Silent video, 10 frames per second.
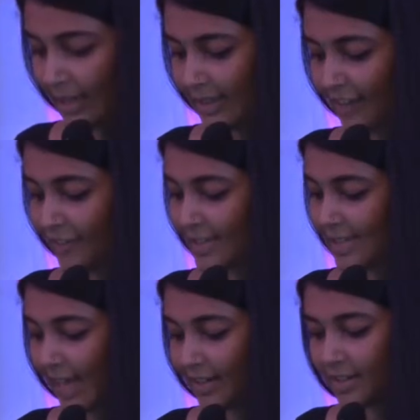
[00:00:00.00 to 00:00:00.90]
Kevin
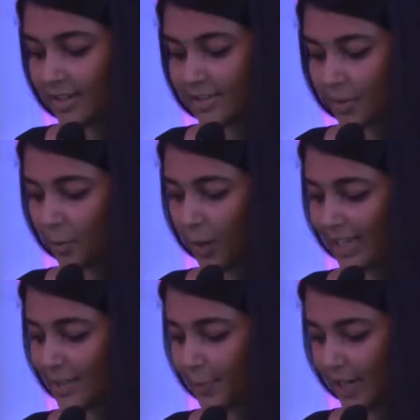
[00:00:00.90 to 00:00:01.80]
Sanders,
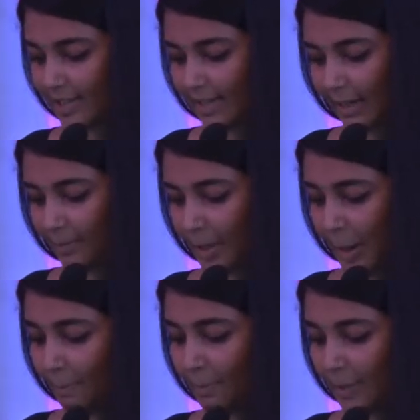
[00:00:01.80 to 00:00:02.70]
Vice President,
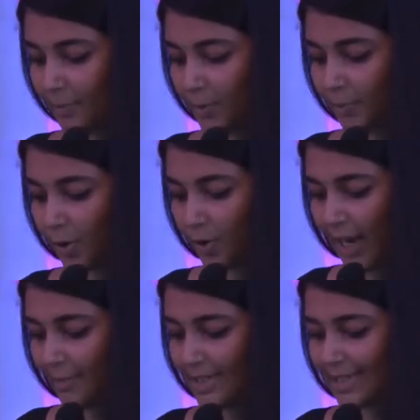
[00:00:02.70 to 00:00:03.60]
People
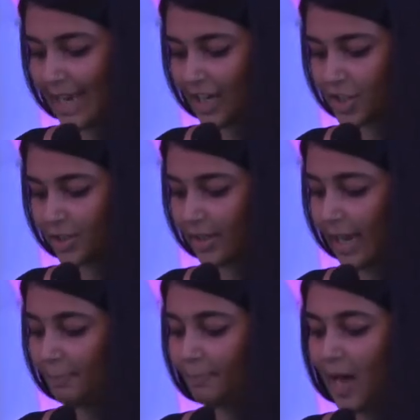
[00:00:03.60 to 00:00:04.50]
Program International
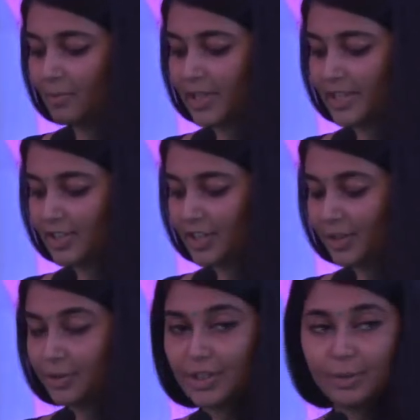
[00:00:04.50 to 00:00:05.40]
and Palmer
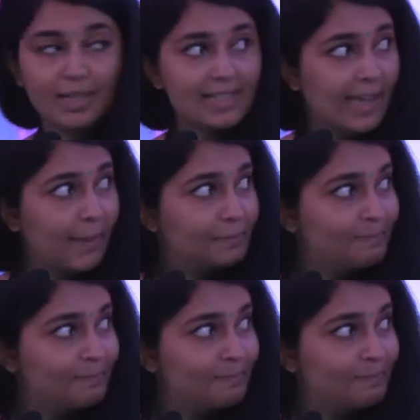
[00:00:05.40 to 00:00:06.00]
Institute, USA.